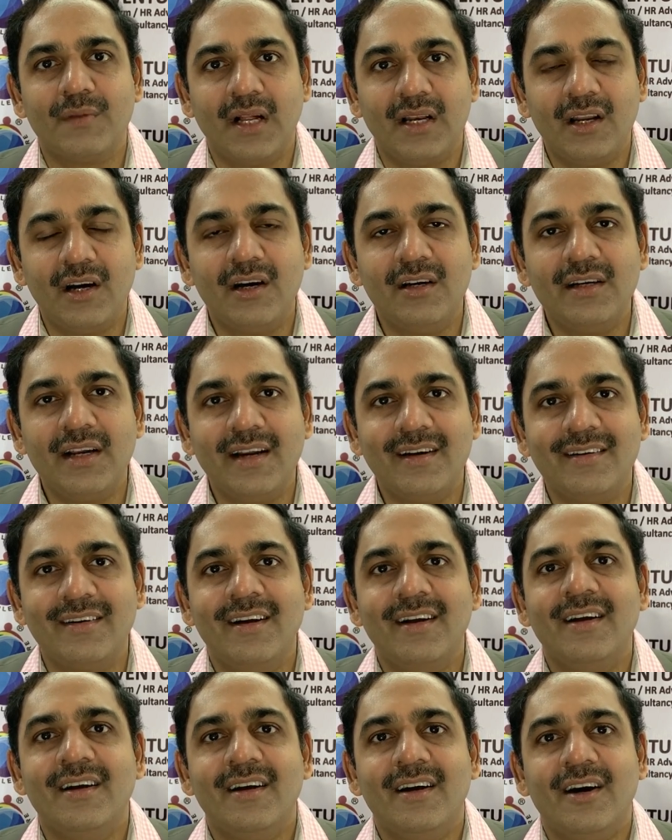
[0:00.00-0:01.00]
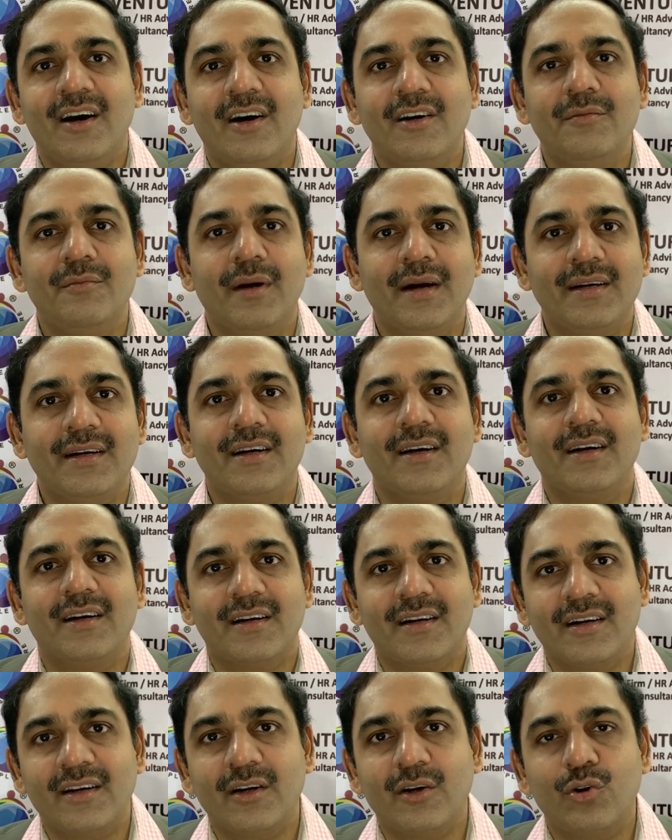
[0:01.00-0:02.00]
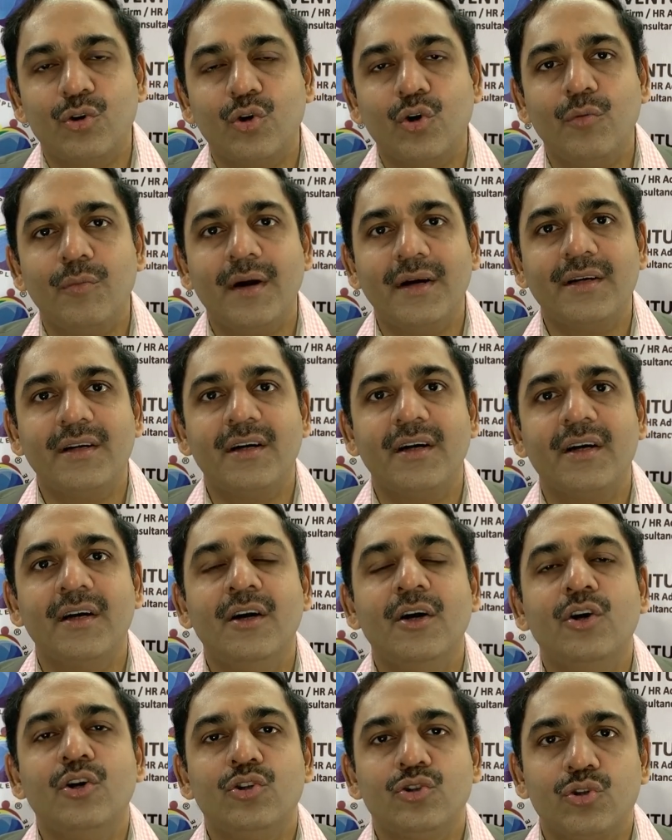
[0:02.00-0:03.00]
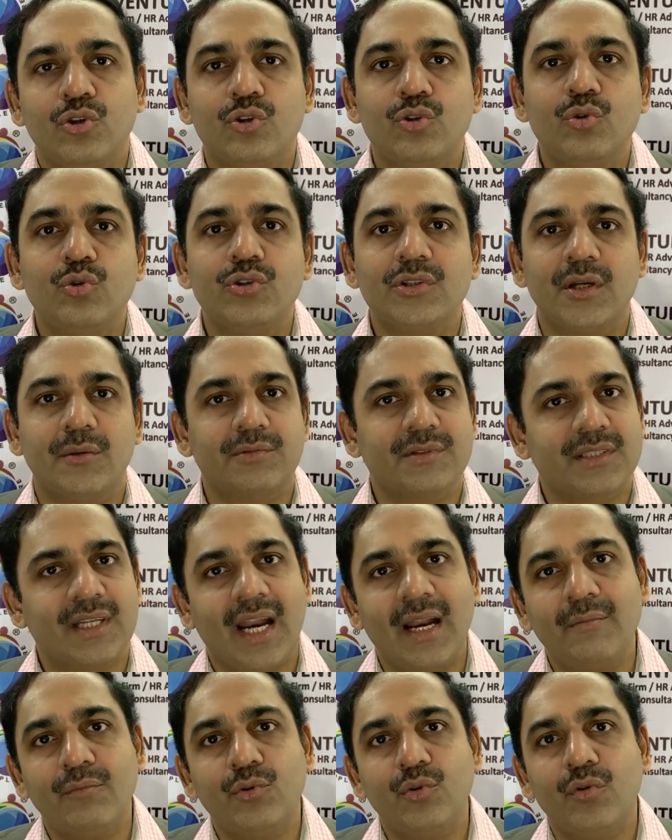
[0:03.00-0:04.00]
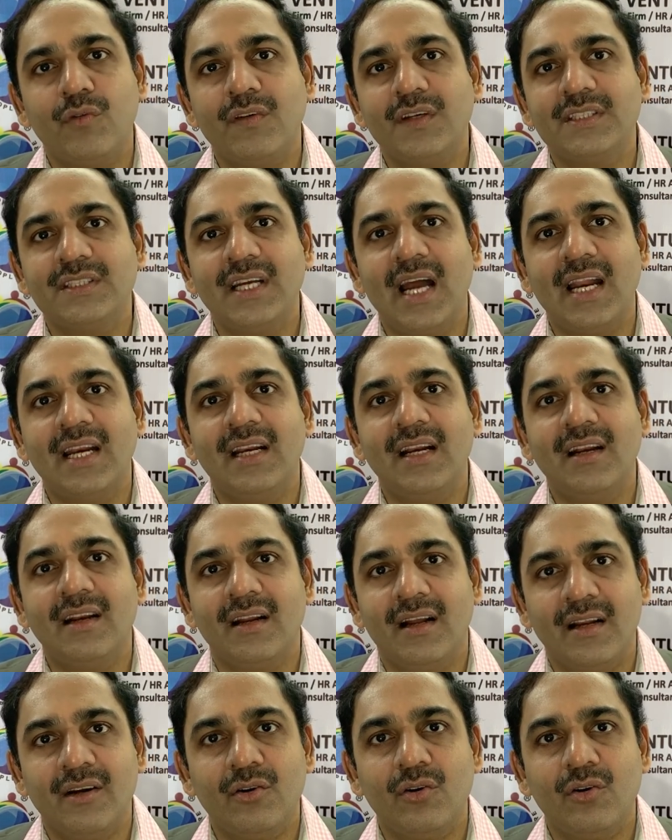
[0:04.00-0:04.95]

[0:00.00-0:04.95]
learn and earn better, grow better. So do subscribe to our channel.